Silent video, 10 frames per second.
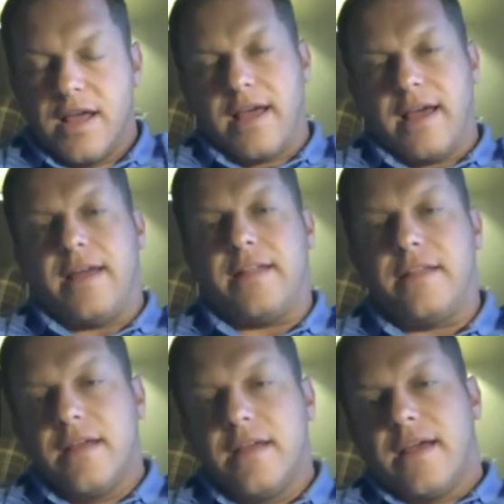
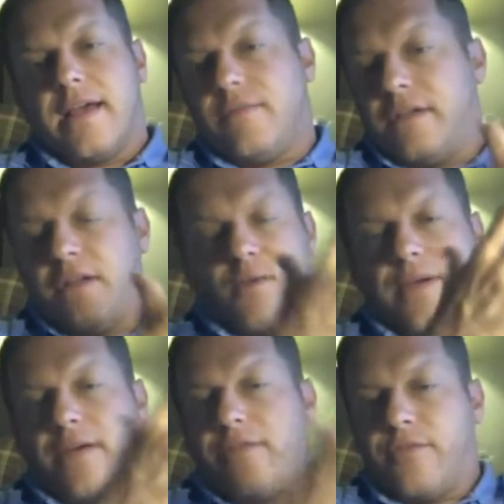And you know,
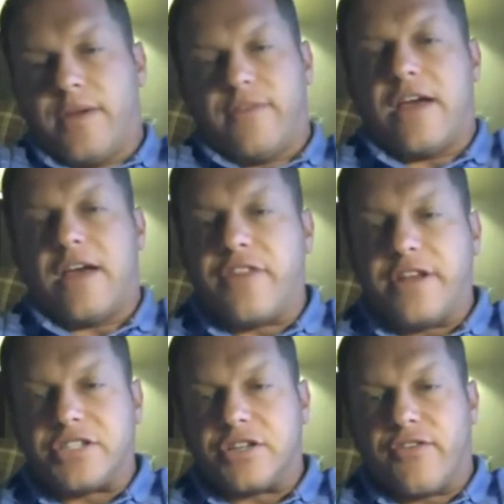we have
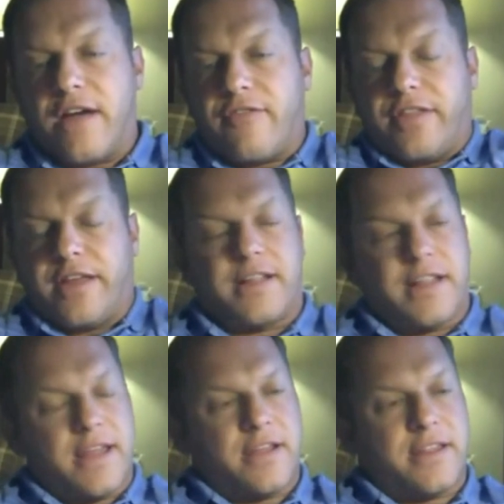definitions for everything.
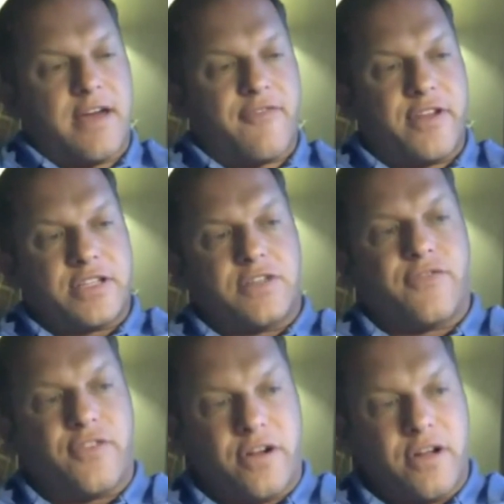And the definition
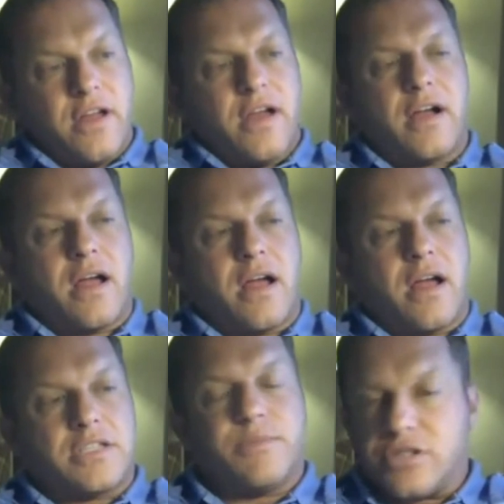for a
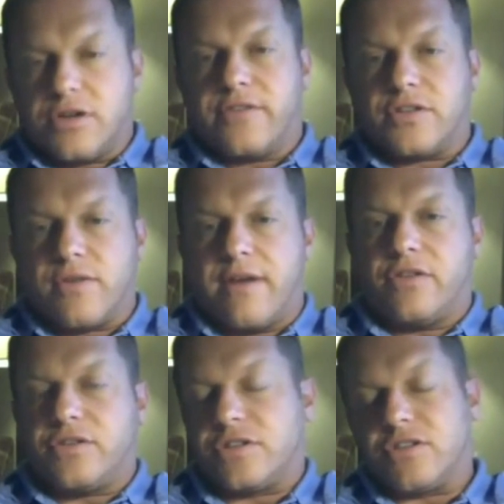customer service
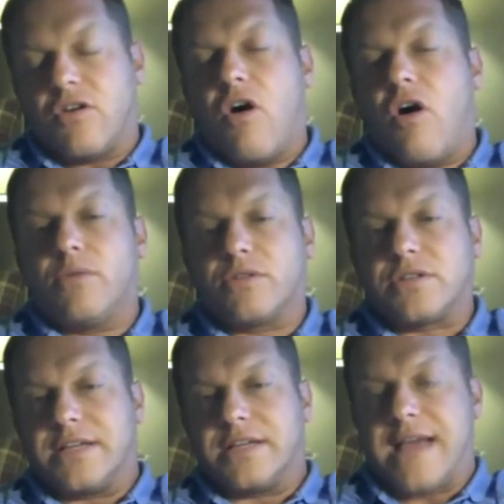revolution is
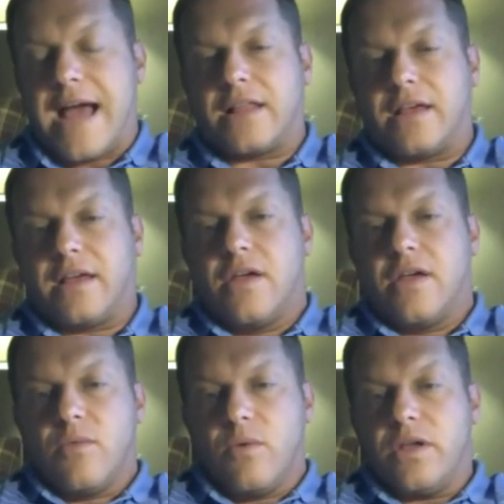almost exactly
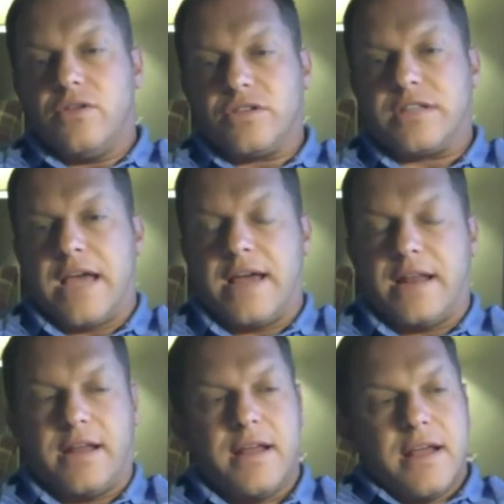what you
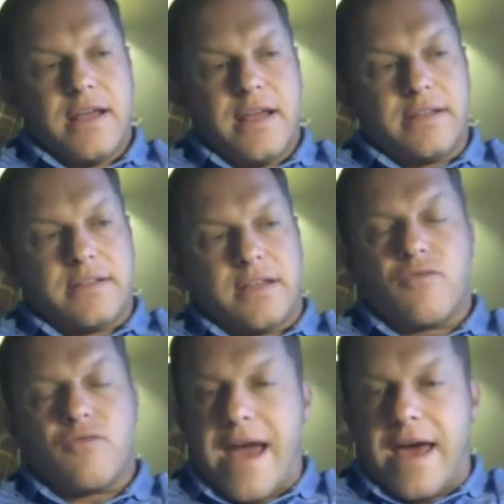stated. It's a
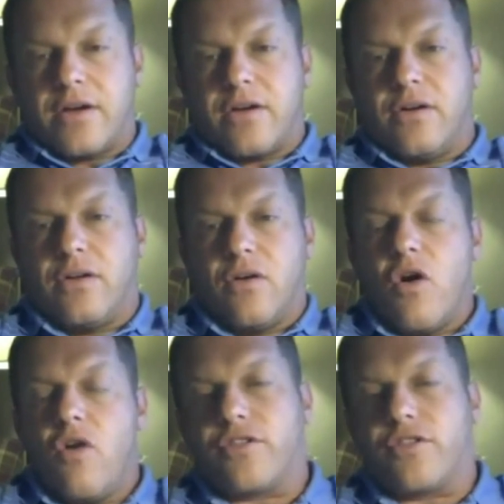radical
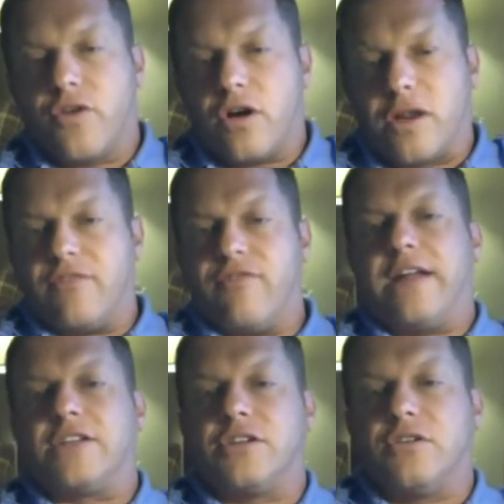overthrow of
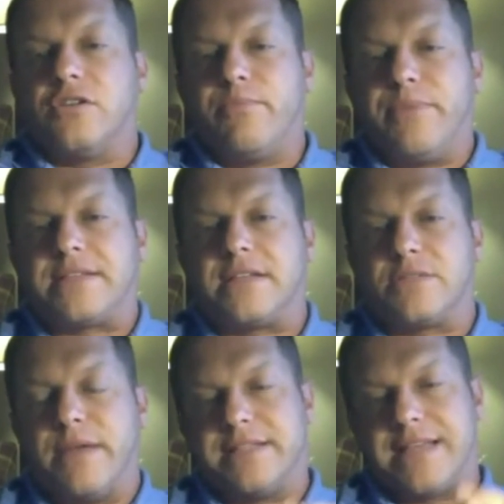conventional
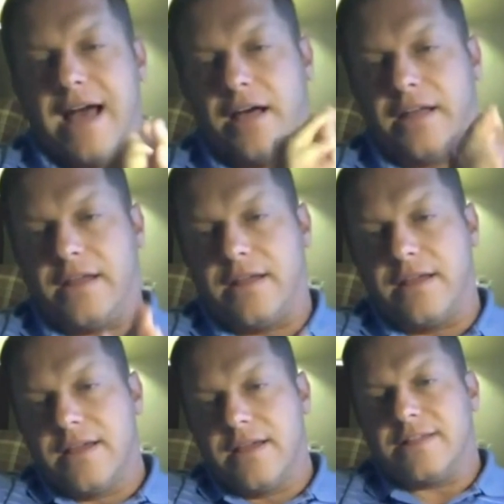business mentality
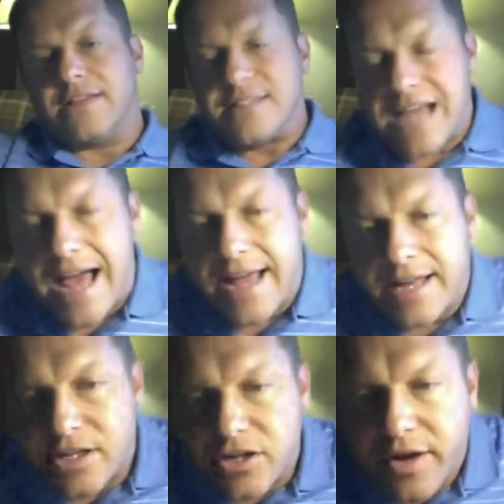designed
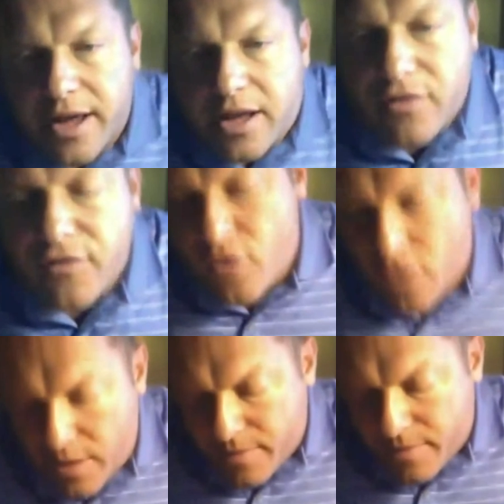to
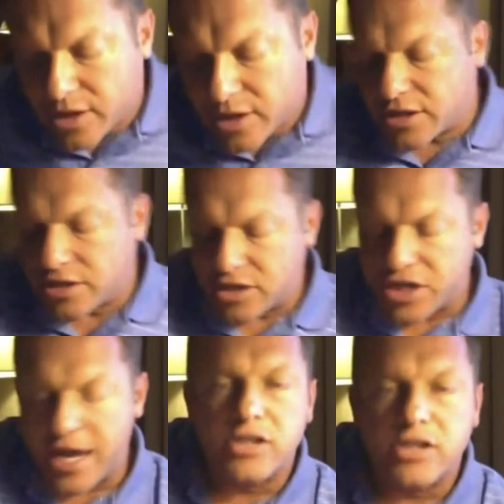transform, to
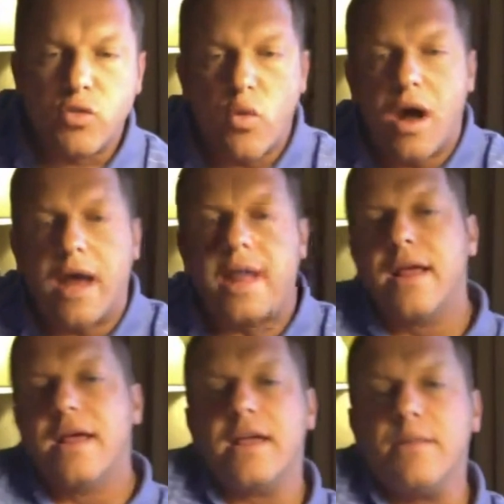change what
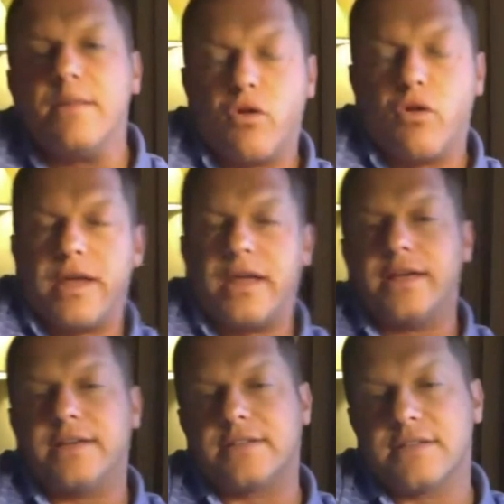
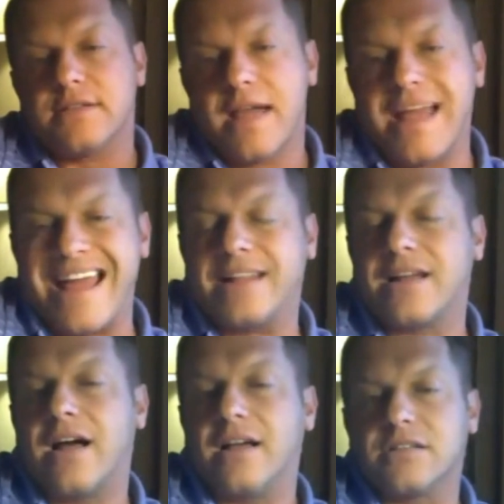employees and
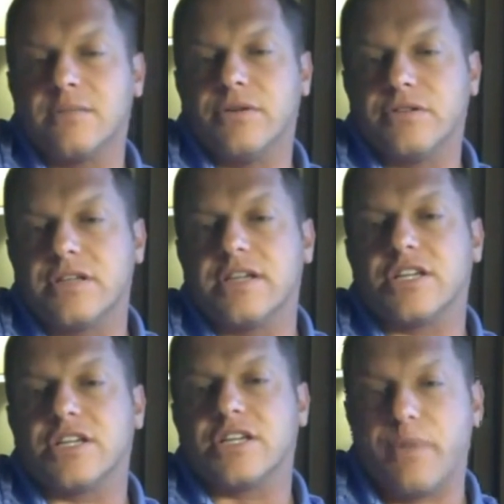customers
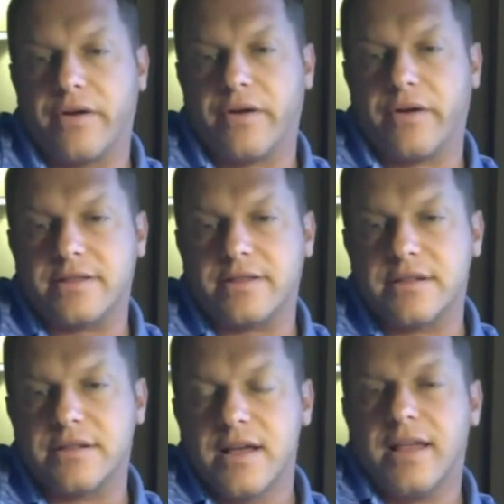
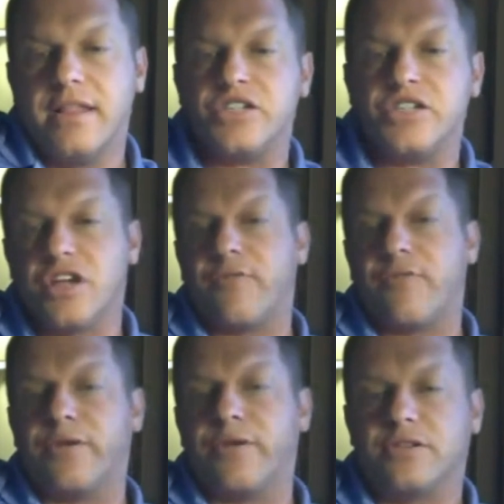experience. And this
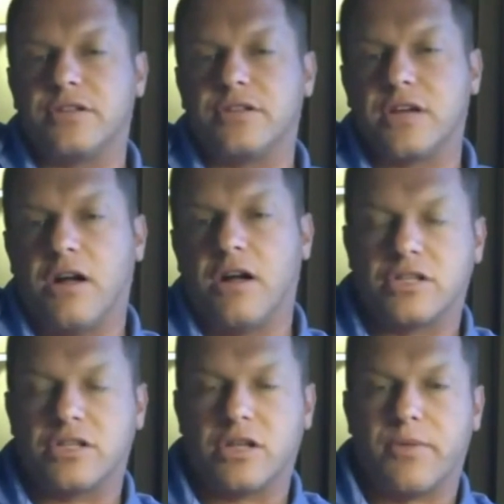shift produces a
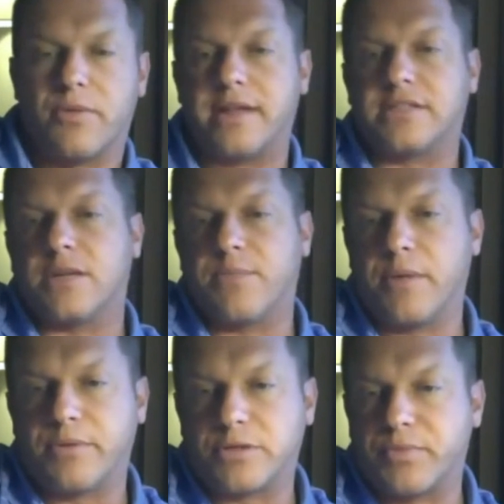culture that permeates into
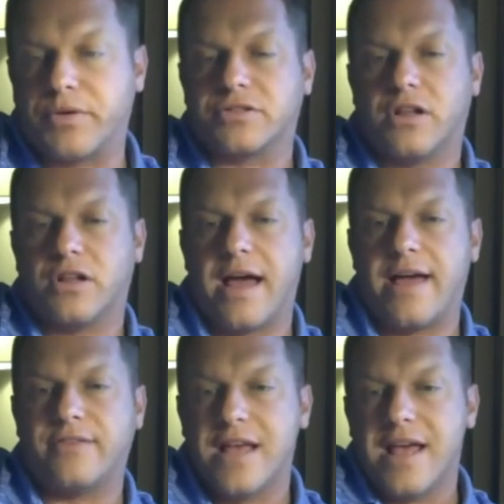people's personal
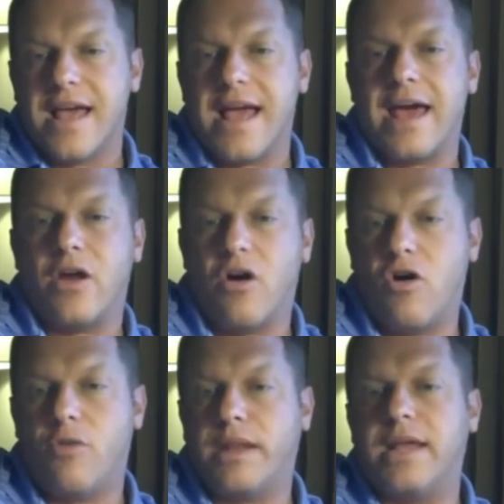lives, at
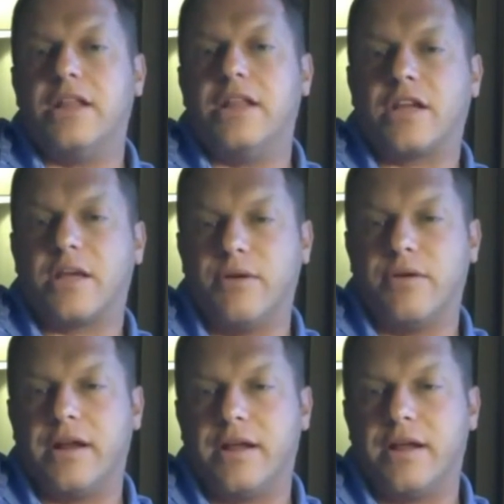home, and in the
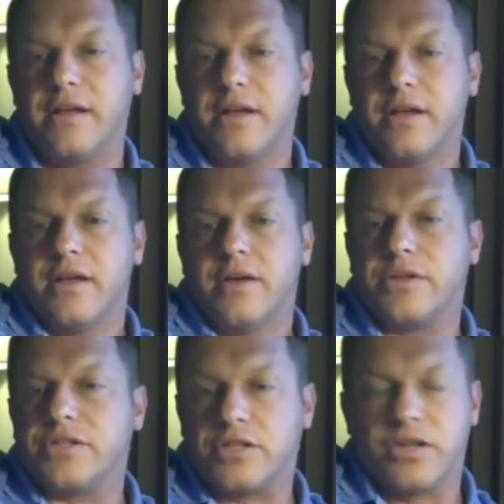community,
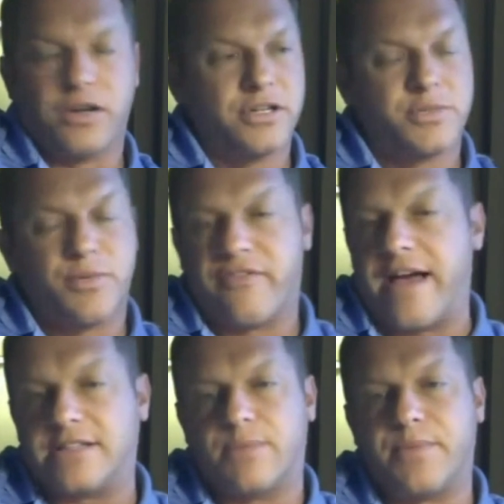which in turn
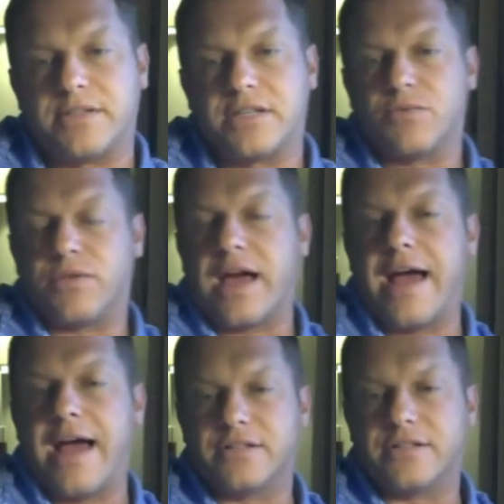provides the business with
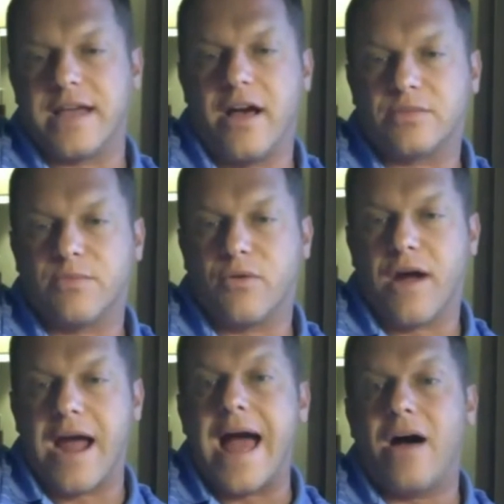higher sales,
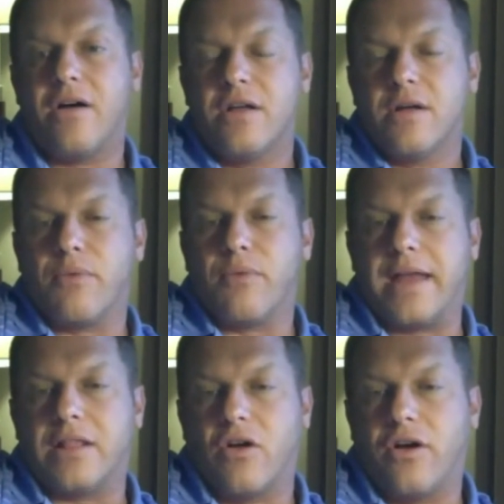morale,
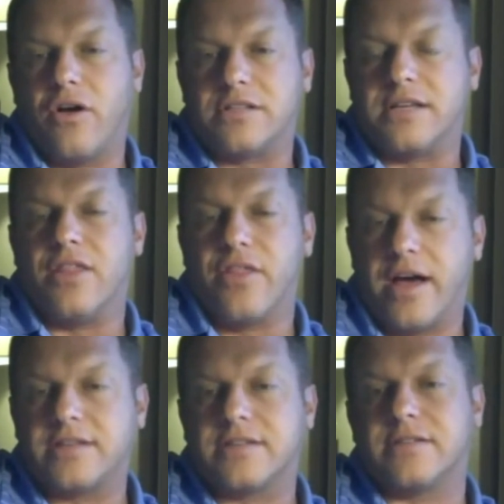brand loyalty, and
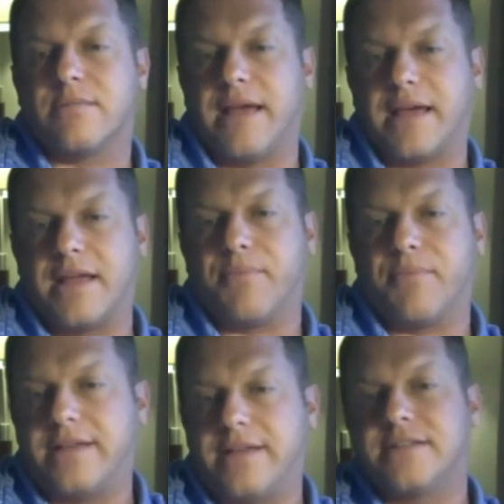thus making
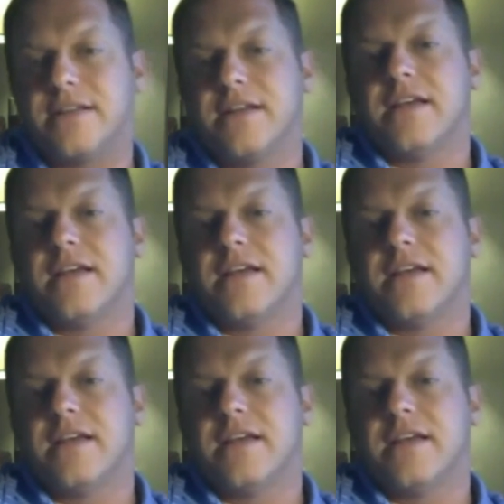price